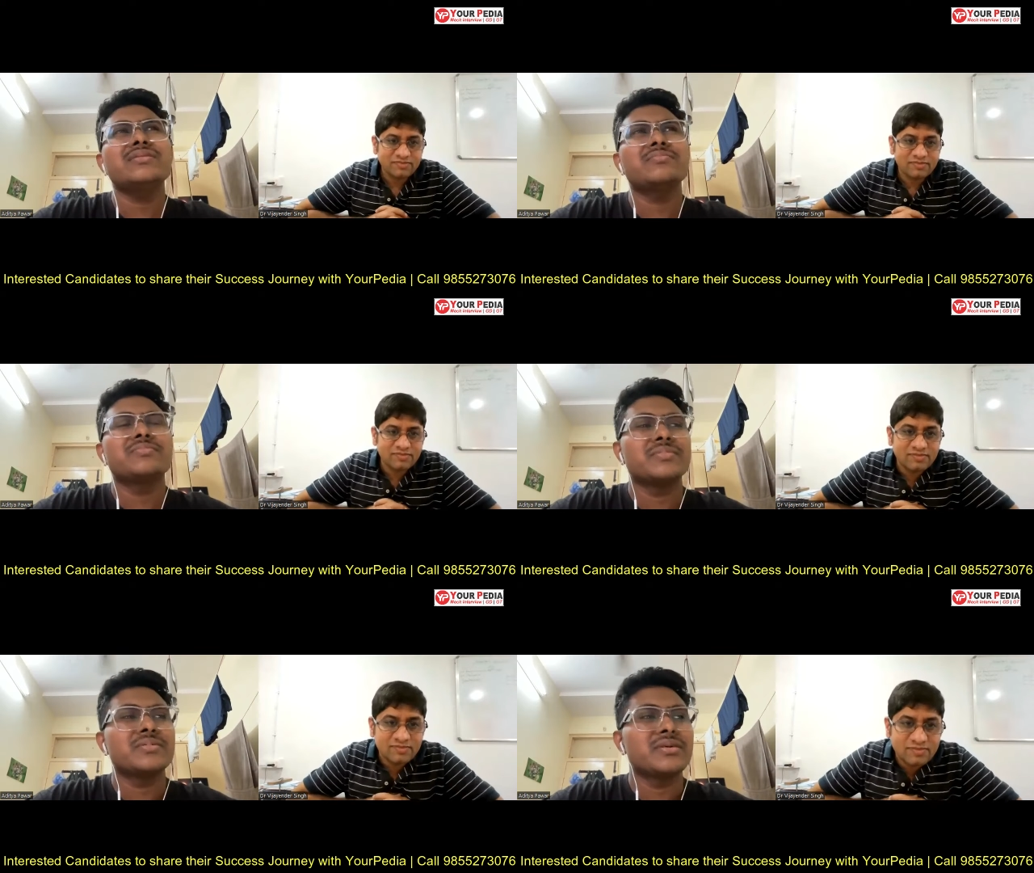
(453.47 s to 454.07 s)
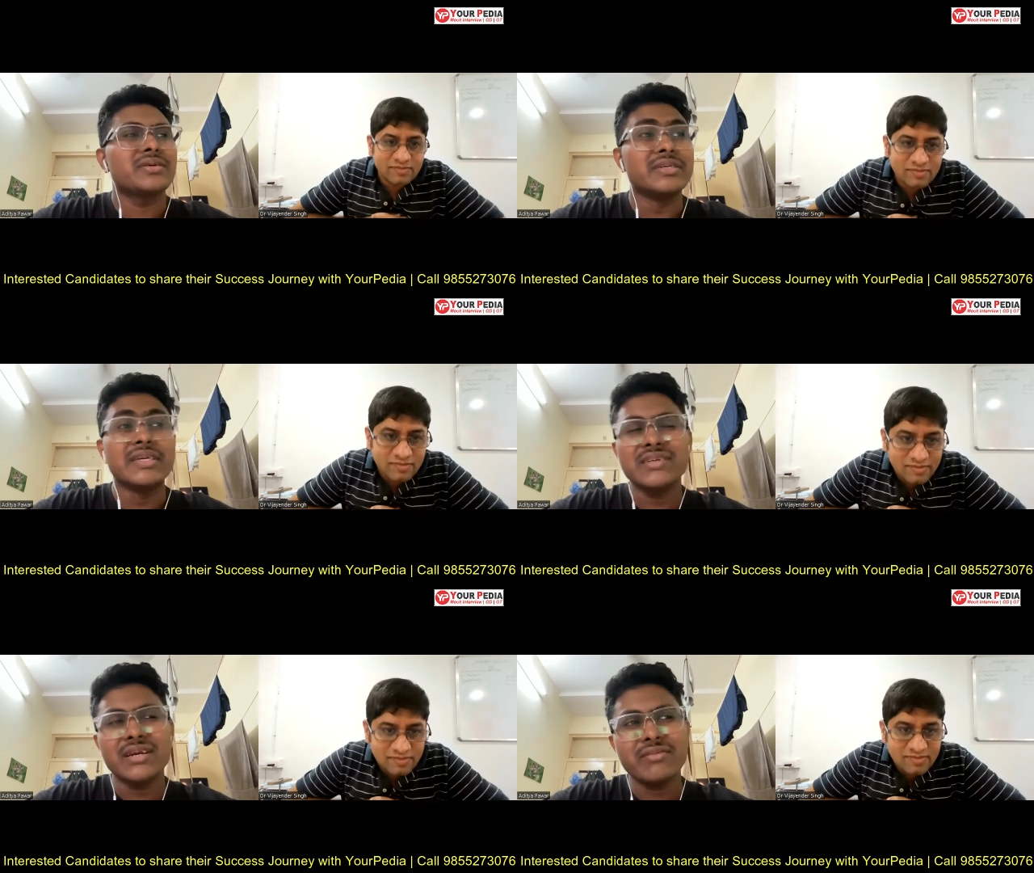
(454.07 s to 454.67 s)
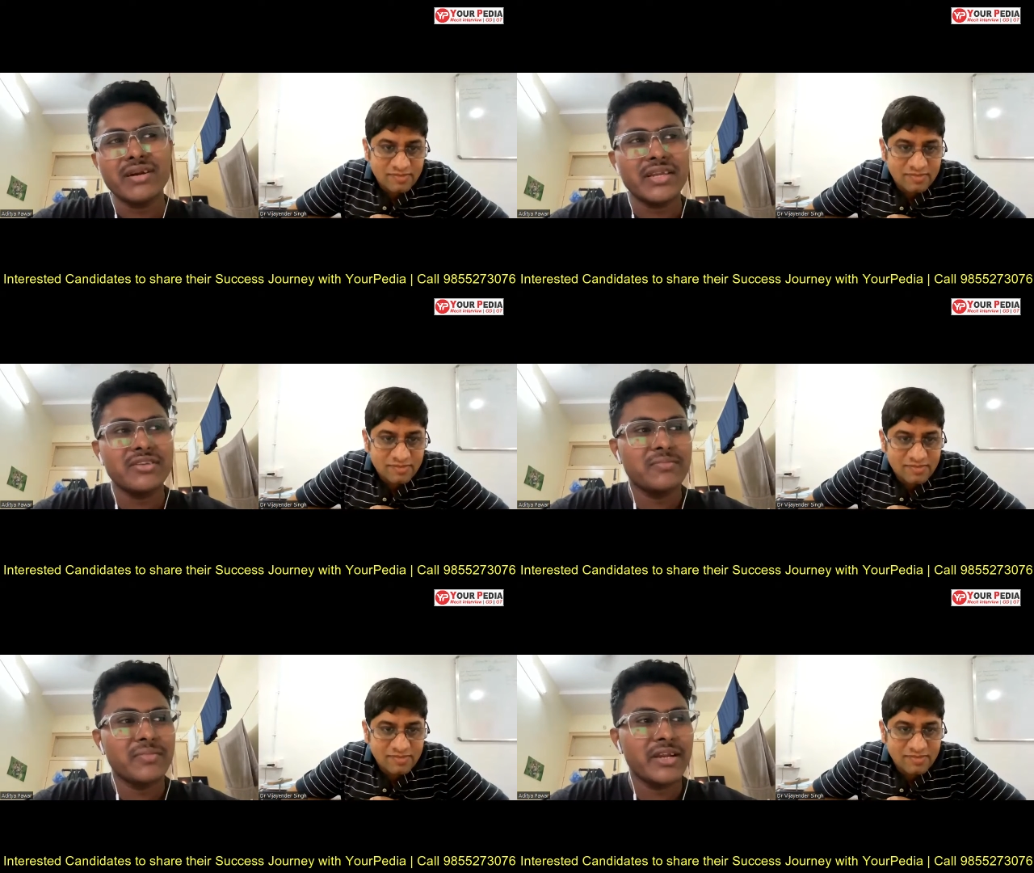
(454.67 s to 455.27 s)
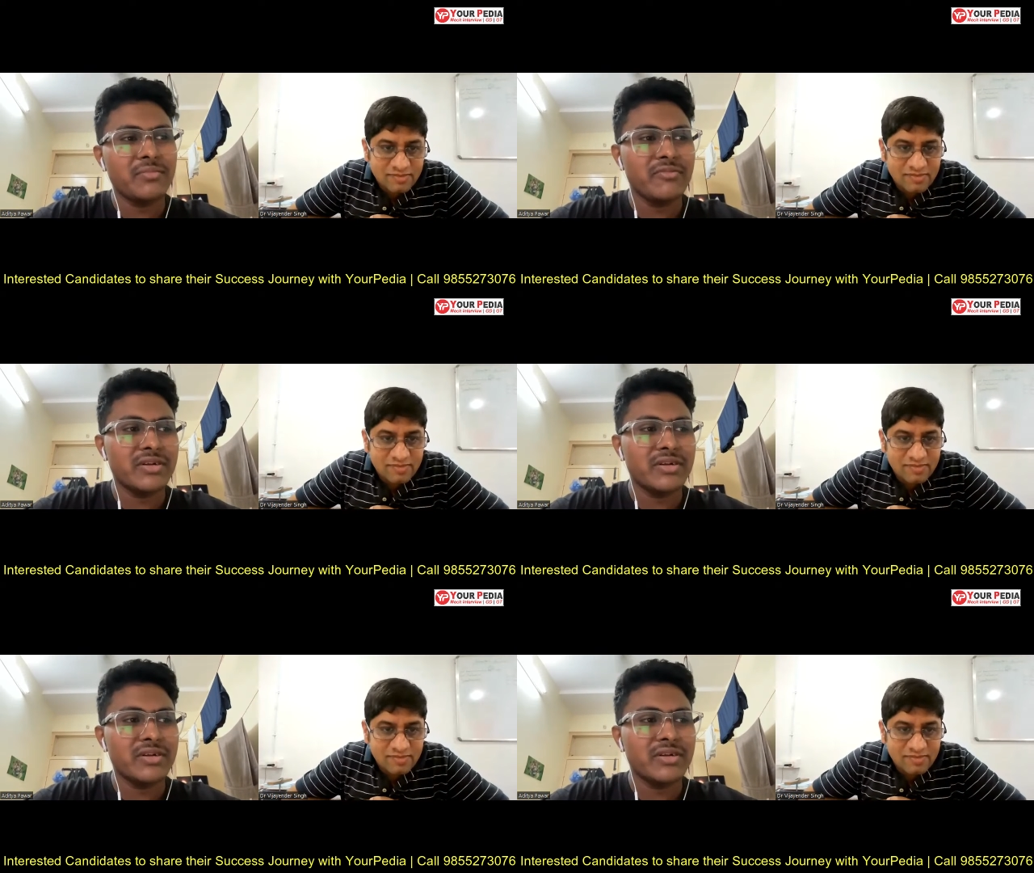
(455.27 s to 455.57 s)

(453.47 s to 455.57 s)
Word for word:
Speaker 1: any disadvantage. Might be